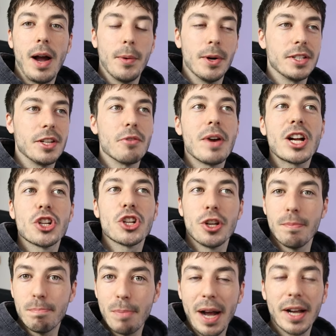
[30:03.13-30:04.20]
our
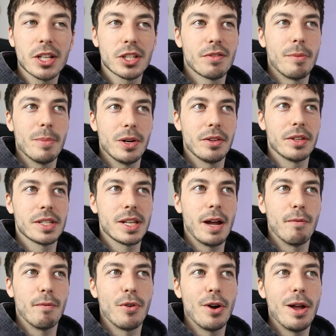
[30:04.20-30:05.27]
direction bias from another
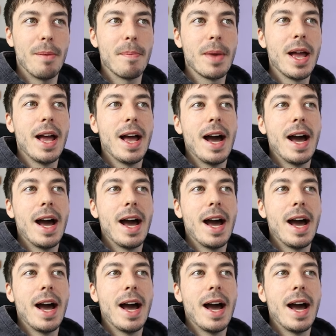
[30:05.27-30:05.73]
time frame,